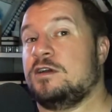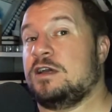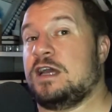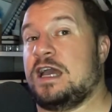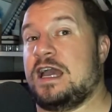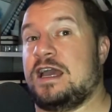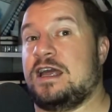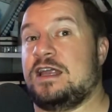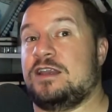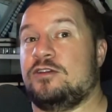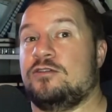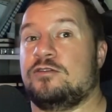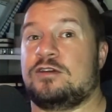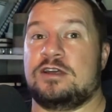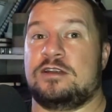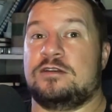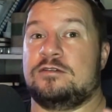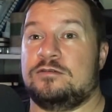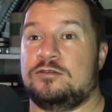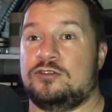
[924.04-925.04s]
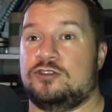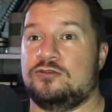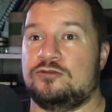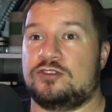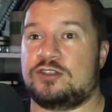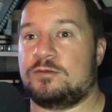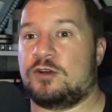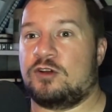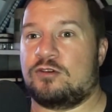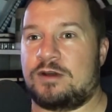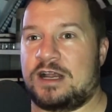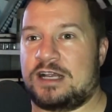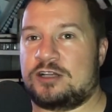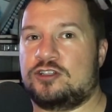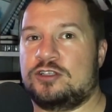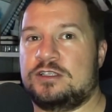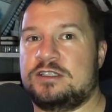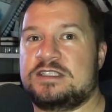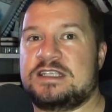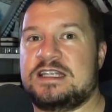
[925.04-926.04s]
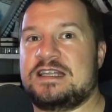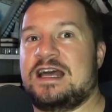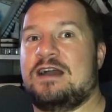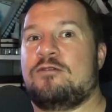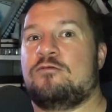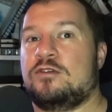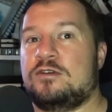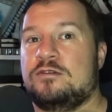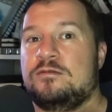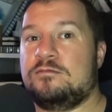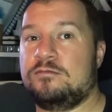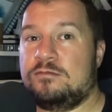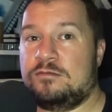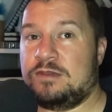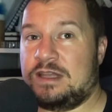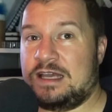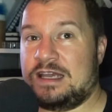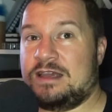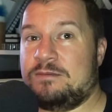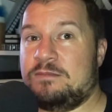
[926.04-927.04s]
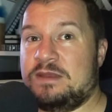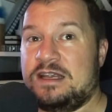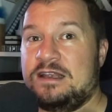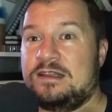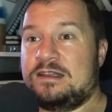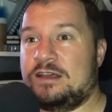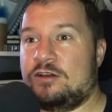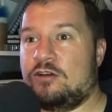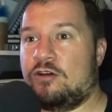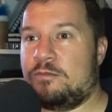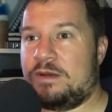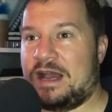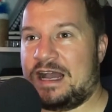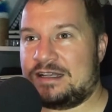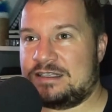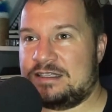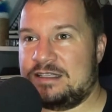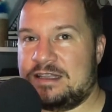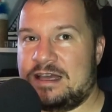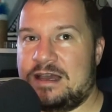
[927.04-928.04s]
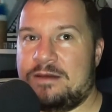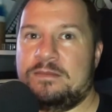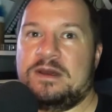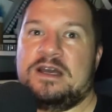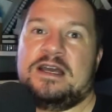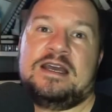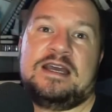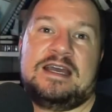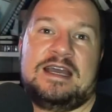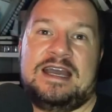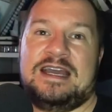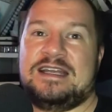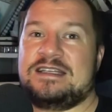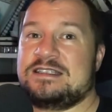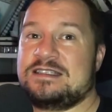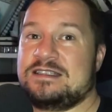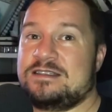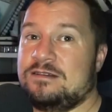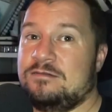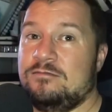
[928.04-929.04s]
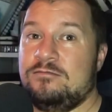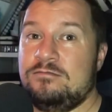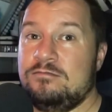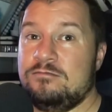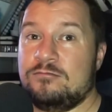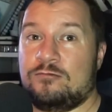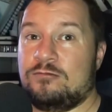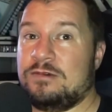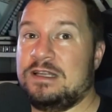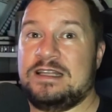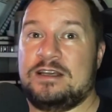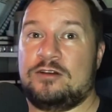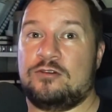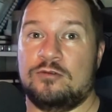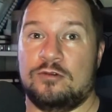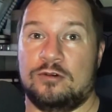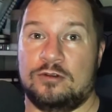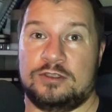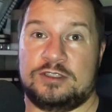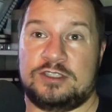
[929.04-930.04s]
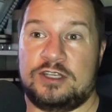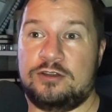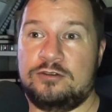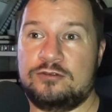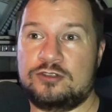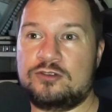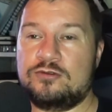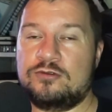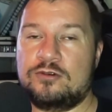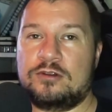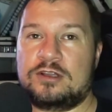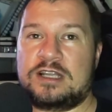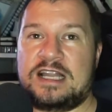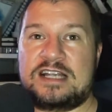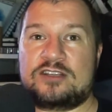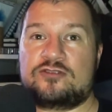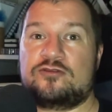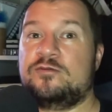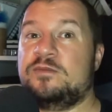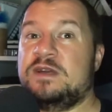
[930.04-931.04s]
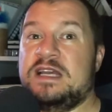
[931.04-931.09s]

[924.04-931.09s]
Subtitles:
and you can do some corrections, and that would like immediately go back to them. It's really cool to use Google Classroom.